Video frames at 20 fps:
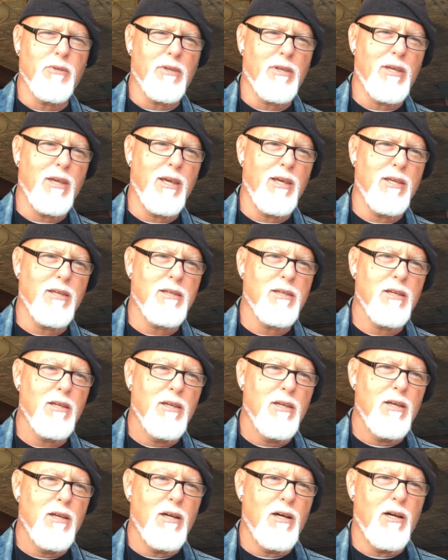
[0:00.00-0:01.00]
of cake.
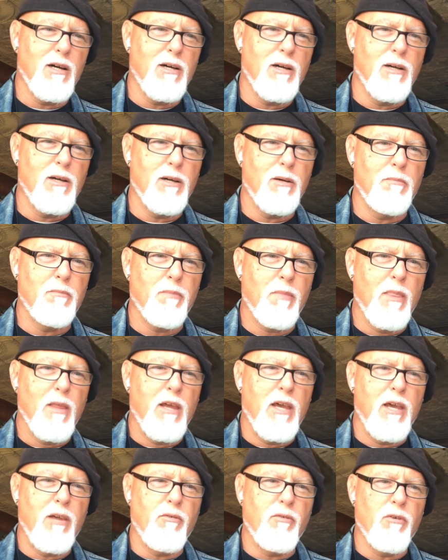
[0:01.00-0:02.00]
And
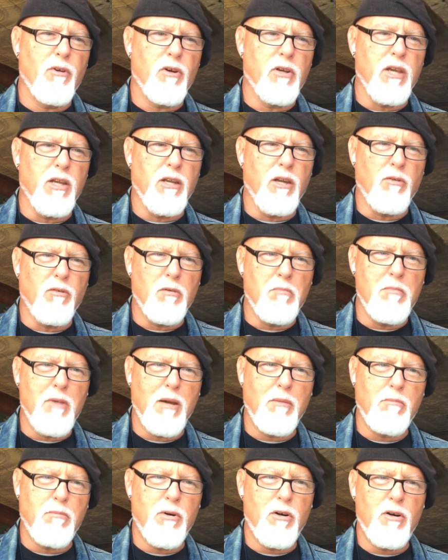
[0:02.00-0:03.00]
okay, now
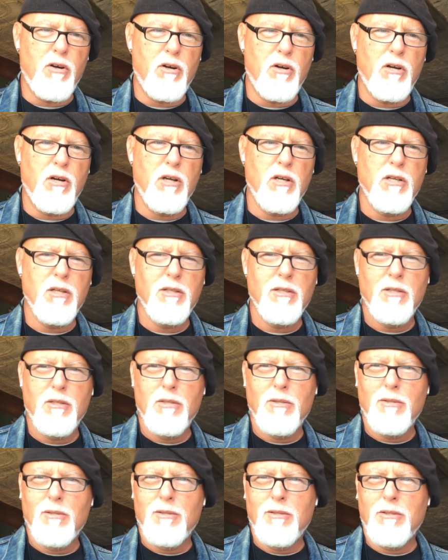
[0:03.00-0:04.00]
remember
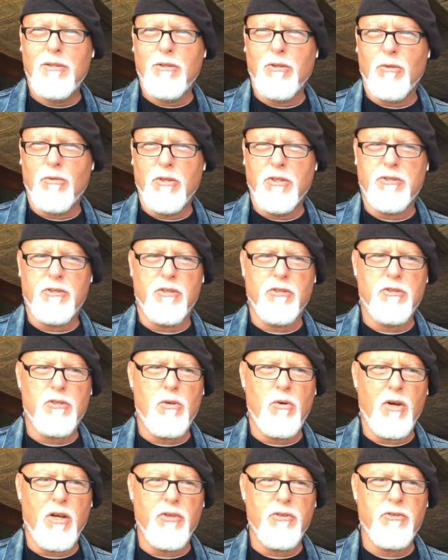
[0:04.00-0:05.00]
your research
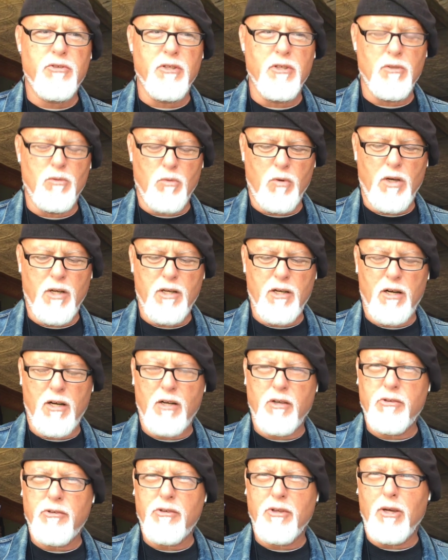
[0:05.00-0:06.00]
question. What
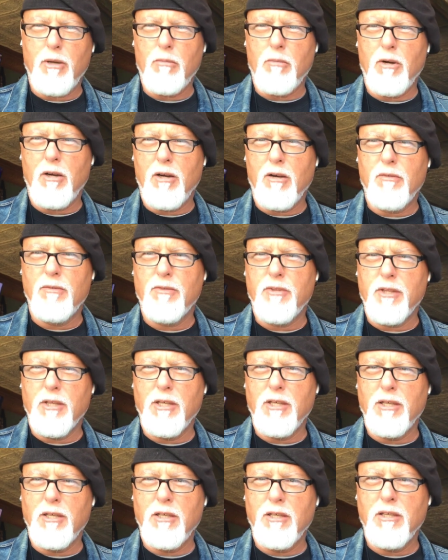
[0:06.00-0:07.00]
are some of
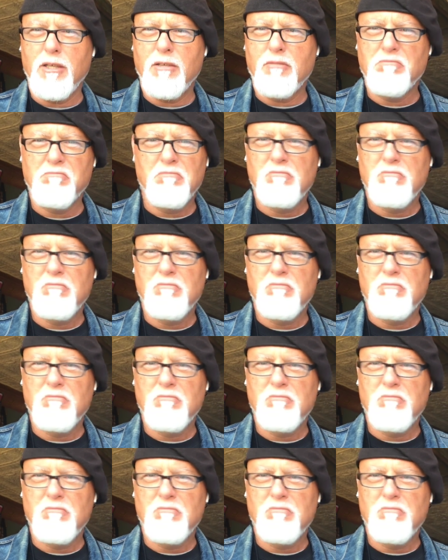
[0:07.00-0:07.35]
the